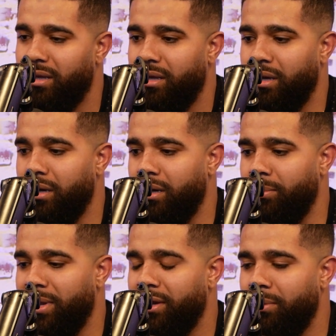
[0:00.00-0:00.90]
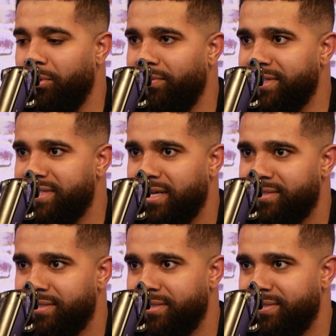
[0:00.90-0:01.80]
Ended up moving to
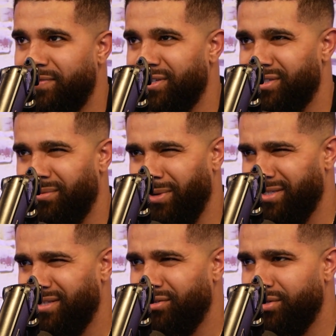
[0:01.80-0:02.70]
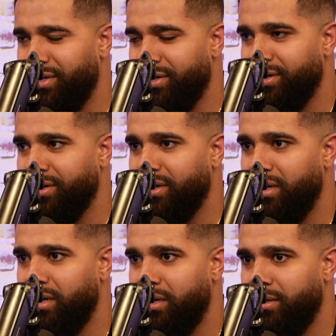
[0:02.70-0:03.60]
Texas, finishing my senior year
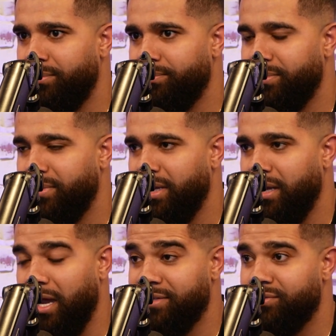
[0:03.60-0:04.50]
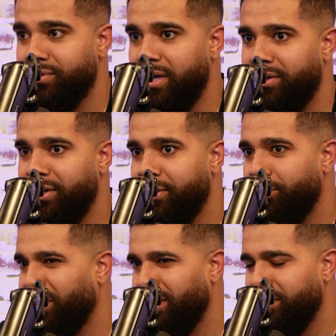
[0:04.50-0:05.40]
at high school down here,
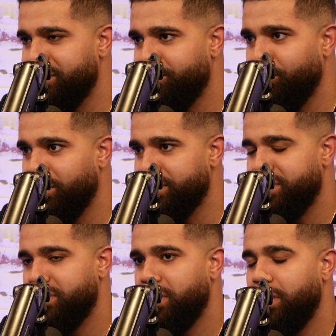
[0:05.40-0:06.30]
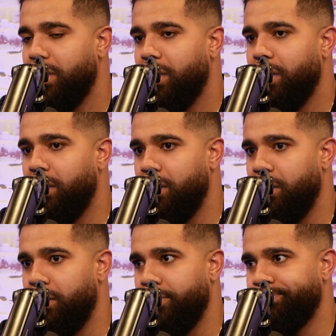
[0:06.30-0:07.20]
played a little sports.
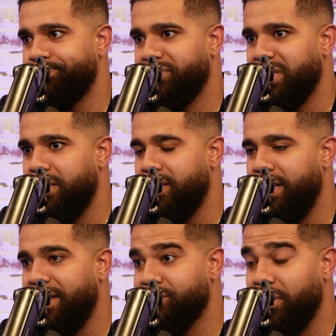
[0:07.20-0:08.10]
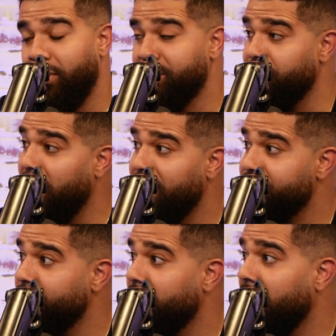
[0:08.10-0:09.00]
And then after I graduated high
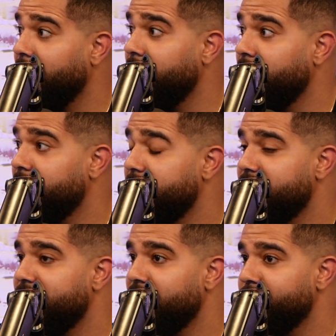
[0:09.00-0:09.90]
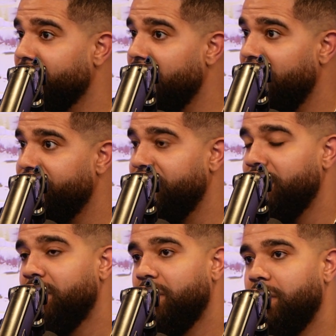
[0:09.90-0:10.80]
school, got into sales pretty
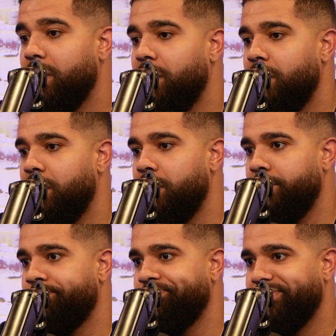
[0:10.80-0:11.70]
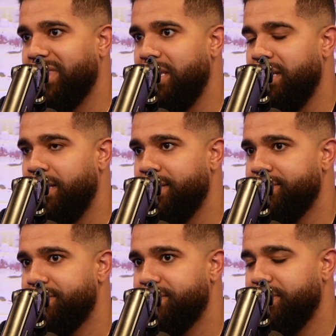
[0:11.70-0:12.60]
heavy.
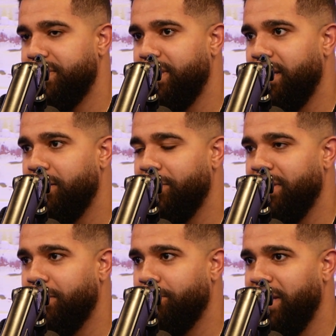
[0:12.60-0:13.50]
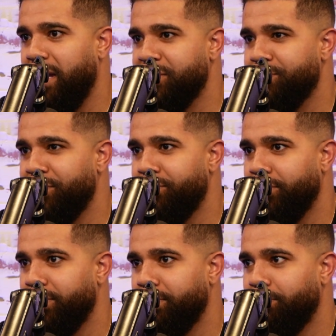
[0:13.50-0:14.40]
And yeah, I mean, my
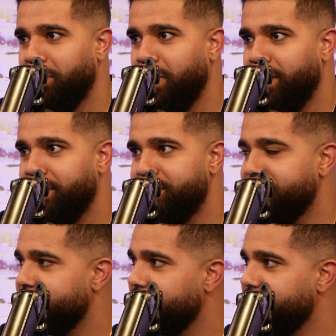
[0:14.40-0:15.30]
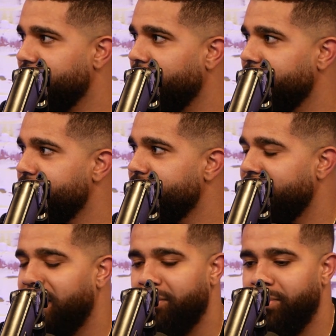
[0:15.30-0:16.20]
entrepreneur blood just started
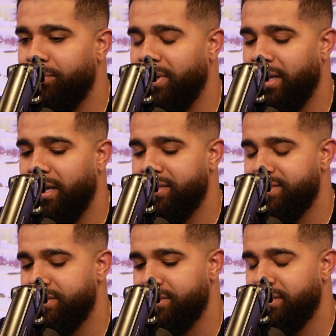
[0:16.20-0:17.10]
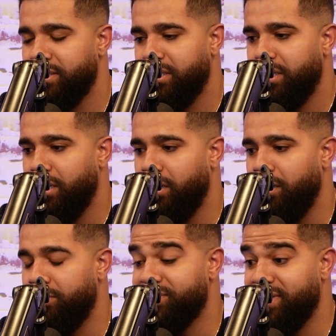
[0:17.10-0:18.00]
juicing out of me when I got into
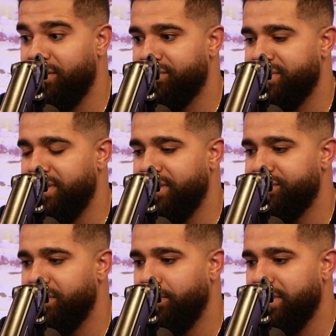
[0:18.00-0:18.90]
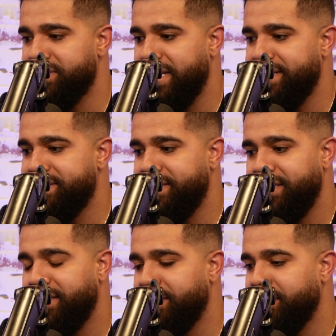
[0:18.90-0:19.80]
sales initially when I was
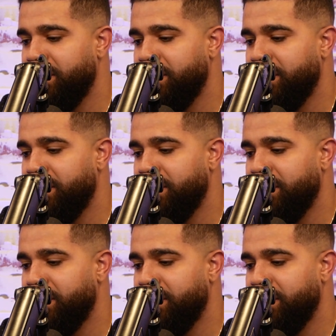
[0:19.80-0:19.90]
18, and